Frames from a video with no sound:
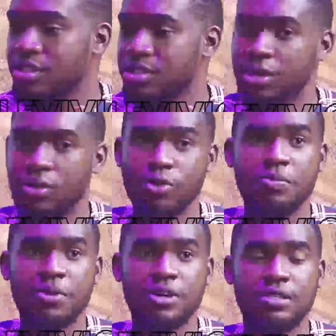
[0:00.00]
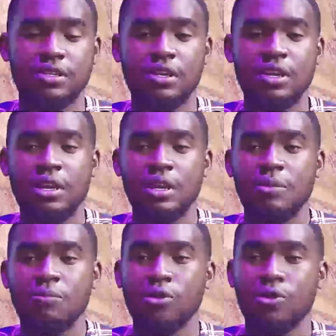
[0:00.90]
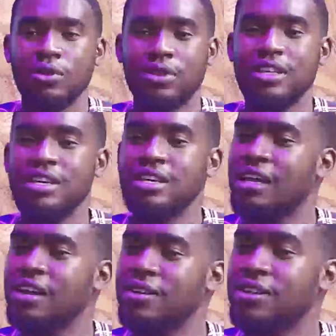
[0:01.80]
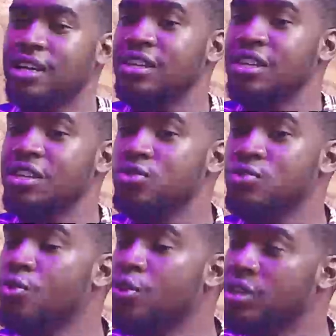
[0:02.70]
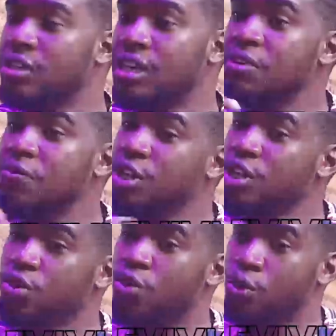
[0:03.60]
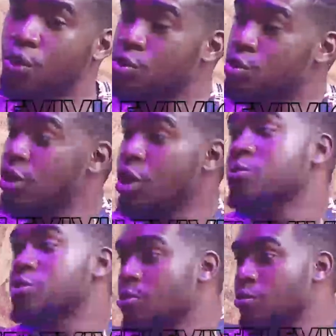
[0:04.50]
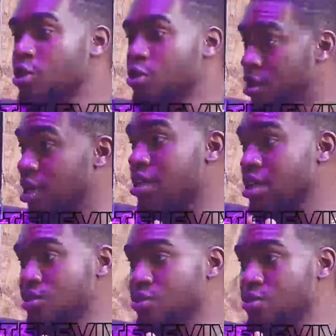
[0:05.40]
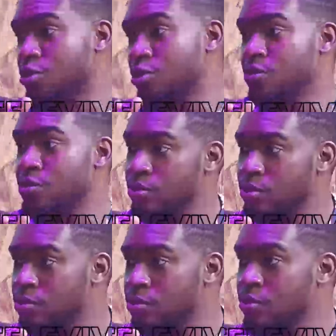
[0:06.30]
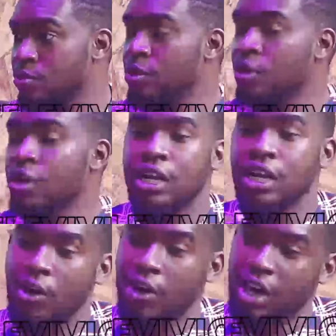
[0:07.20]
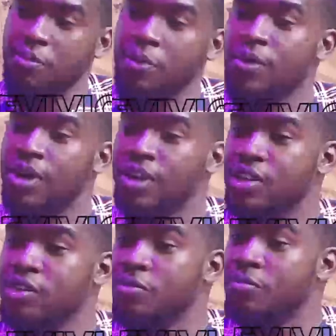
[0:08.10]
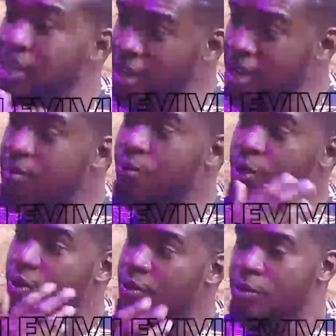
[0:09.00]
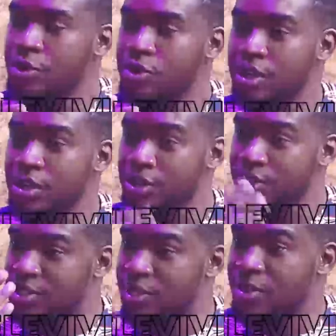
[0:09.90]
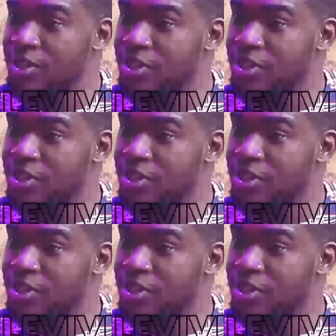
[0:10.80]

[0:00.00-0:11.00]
child or a person. But things have escalated so wrongly that even in your cause to help somebody, you get into trouble. Okay. Now, I can remember a case of my dad while we were much younger trying to separate a